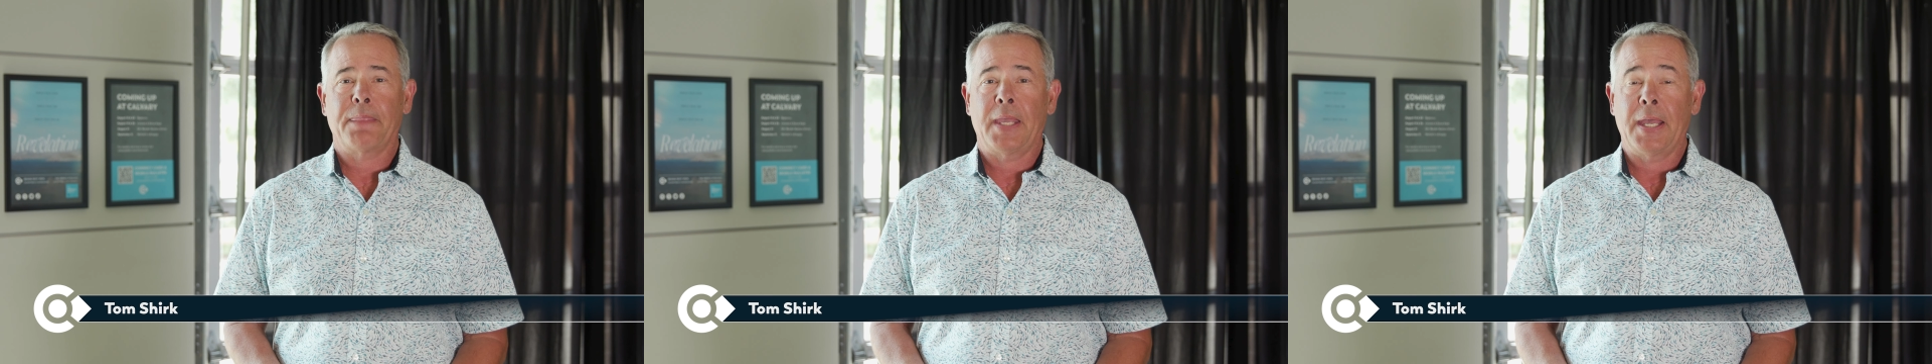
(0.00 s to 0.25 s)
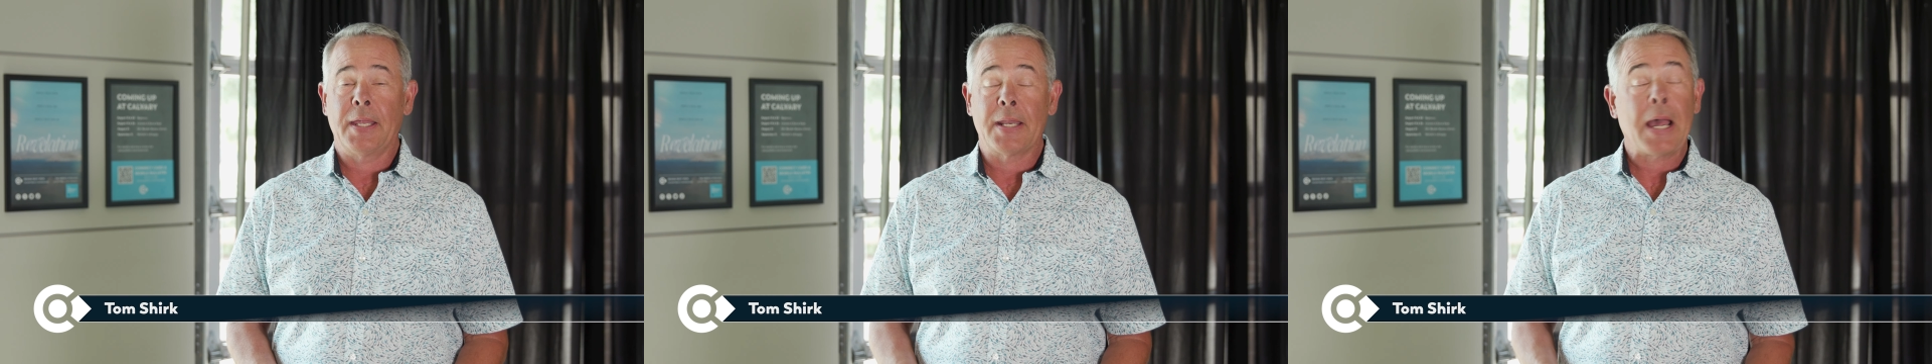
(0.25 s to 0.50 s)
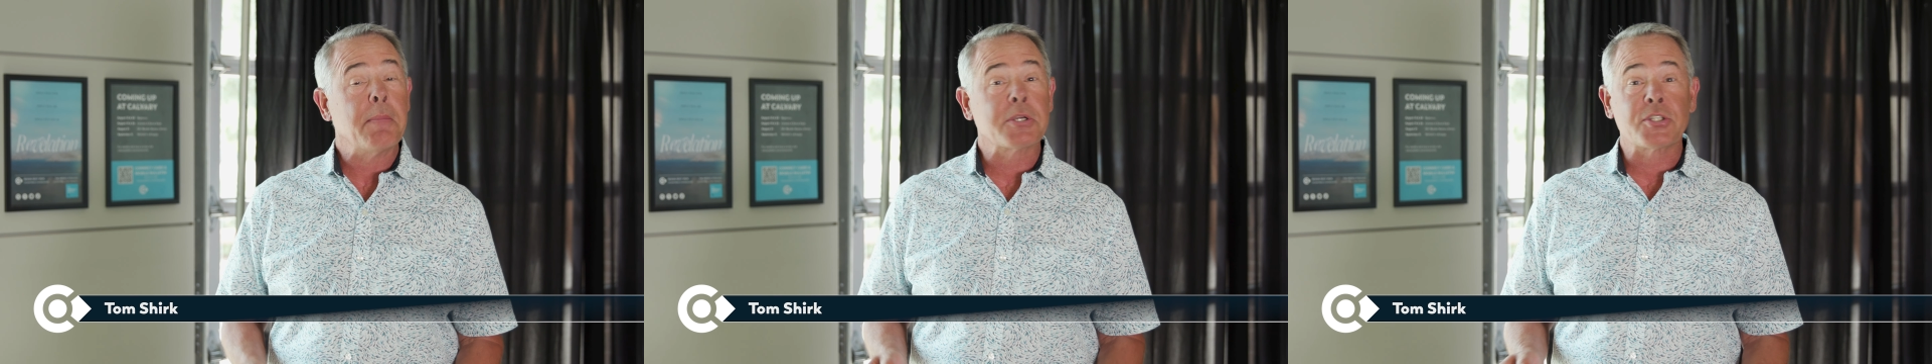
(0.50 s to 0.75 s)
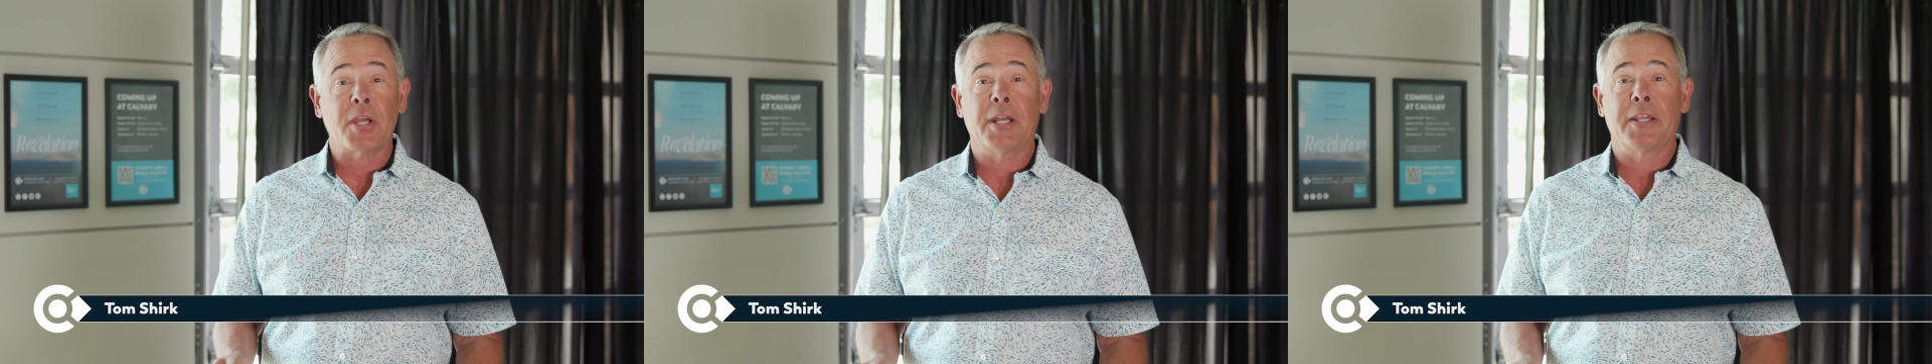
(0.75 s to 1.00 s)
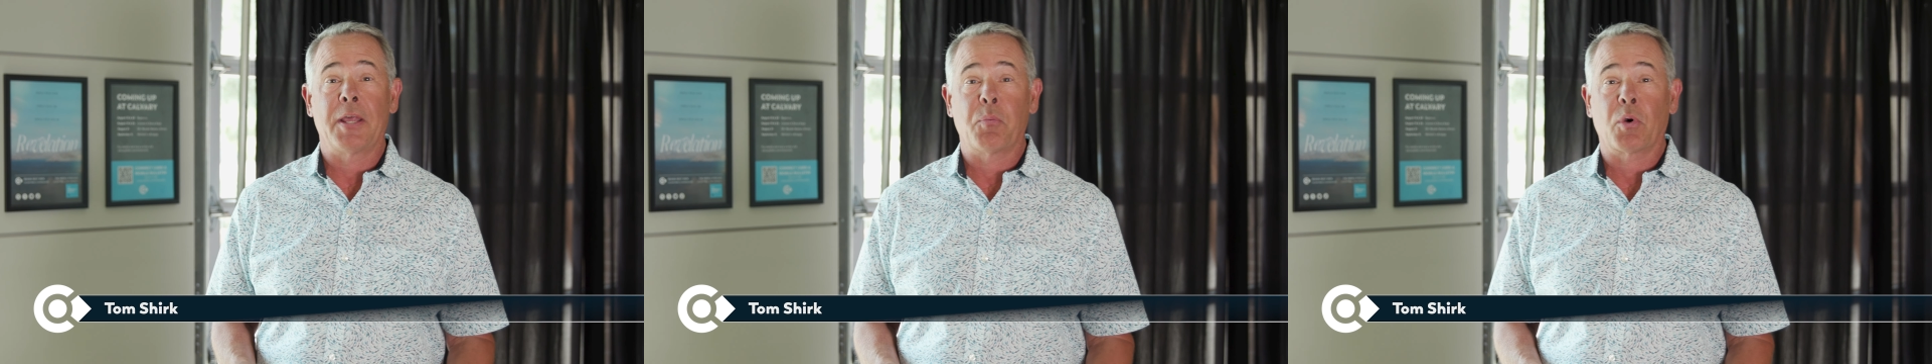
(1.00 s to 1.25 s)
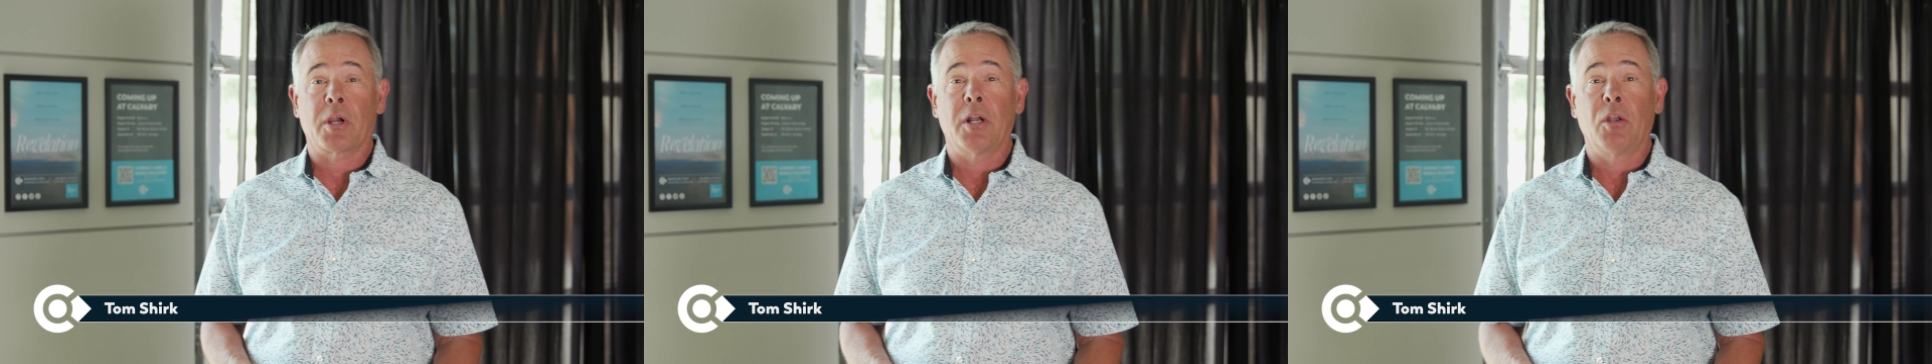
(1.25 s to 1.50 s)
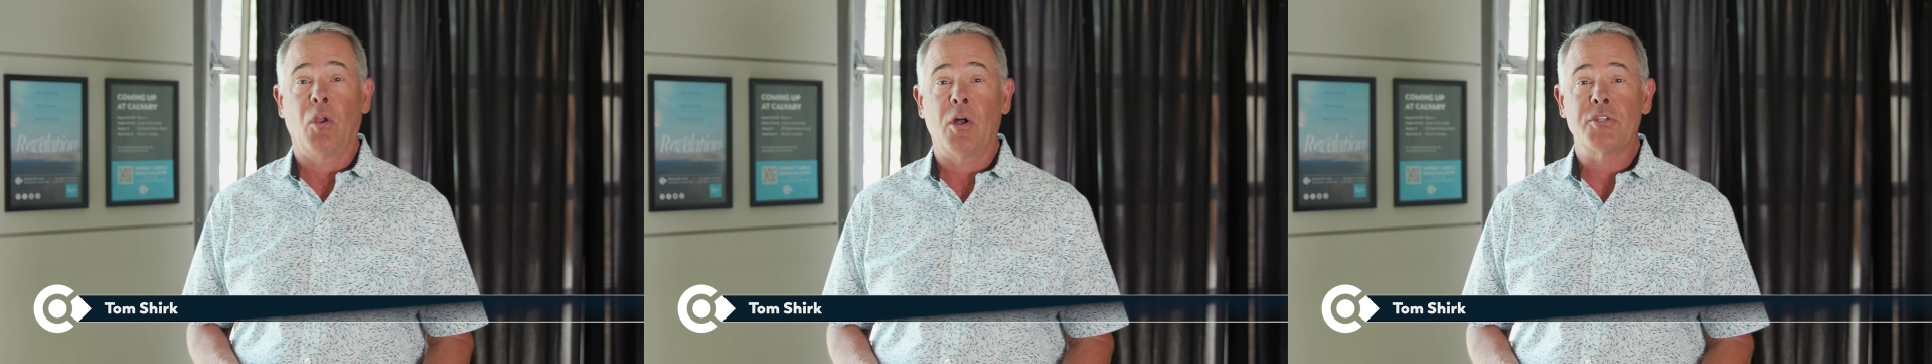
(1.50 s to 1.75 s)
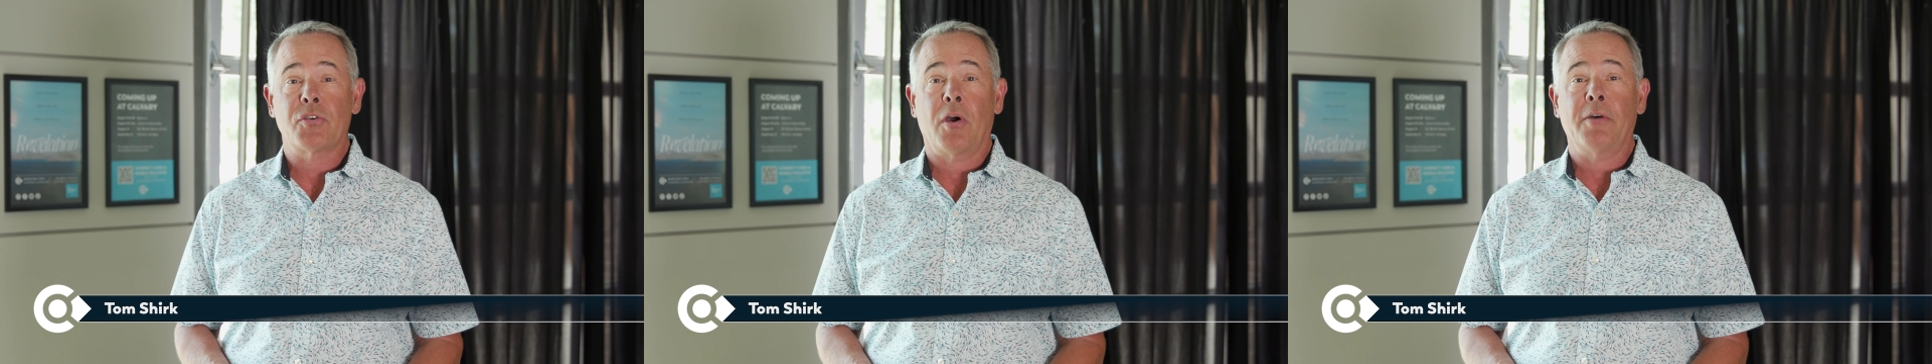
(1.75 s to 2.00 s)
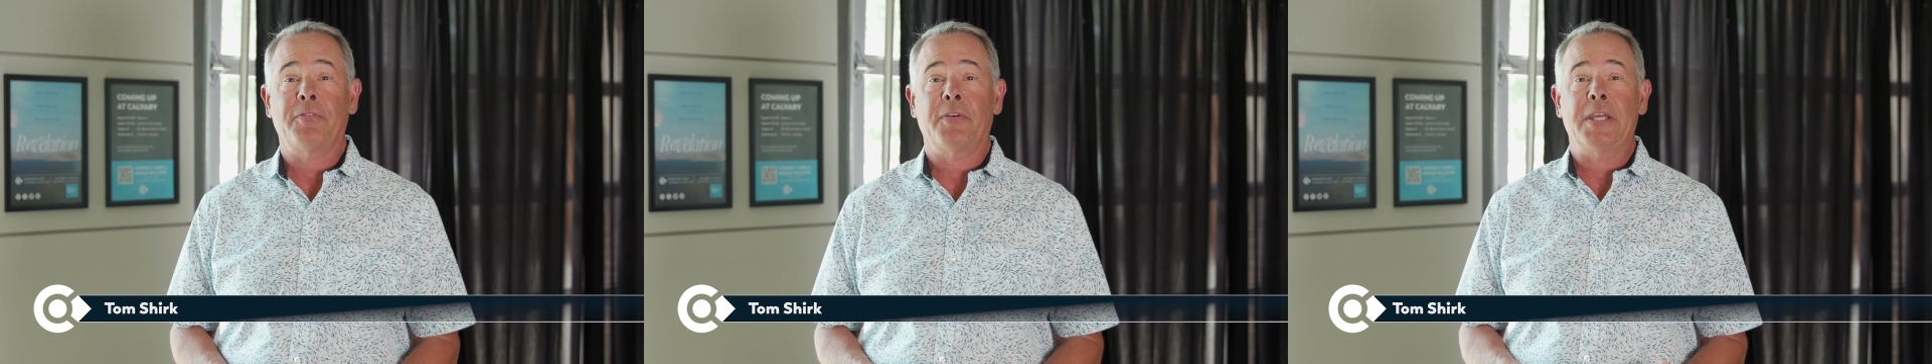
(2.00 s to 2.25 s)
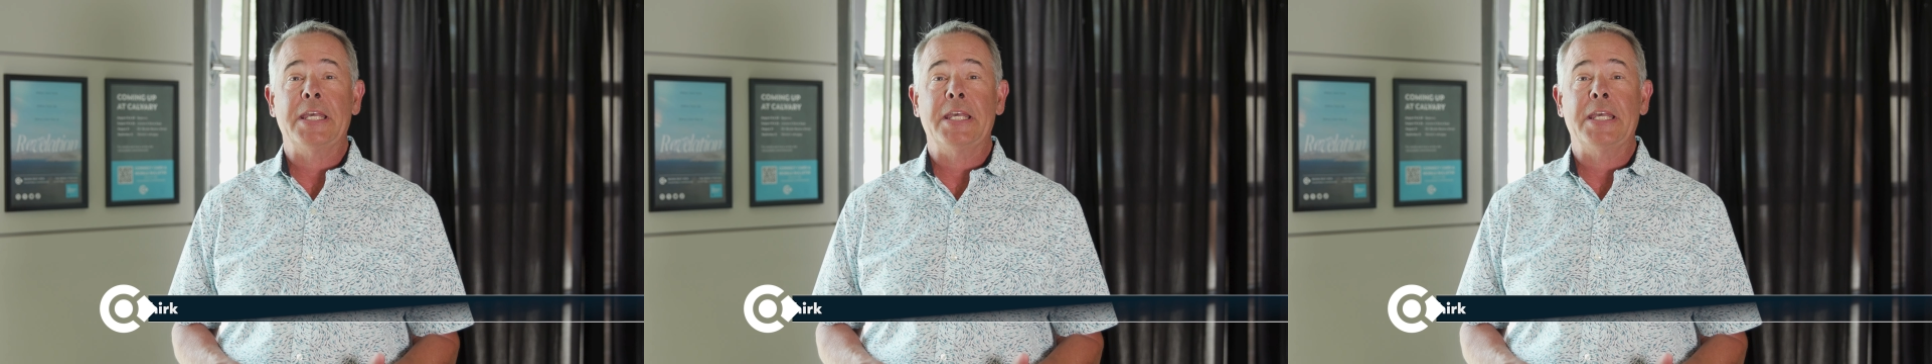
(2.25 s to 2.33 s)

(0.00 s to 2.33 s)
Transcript: And I'm excited that we're going to launch off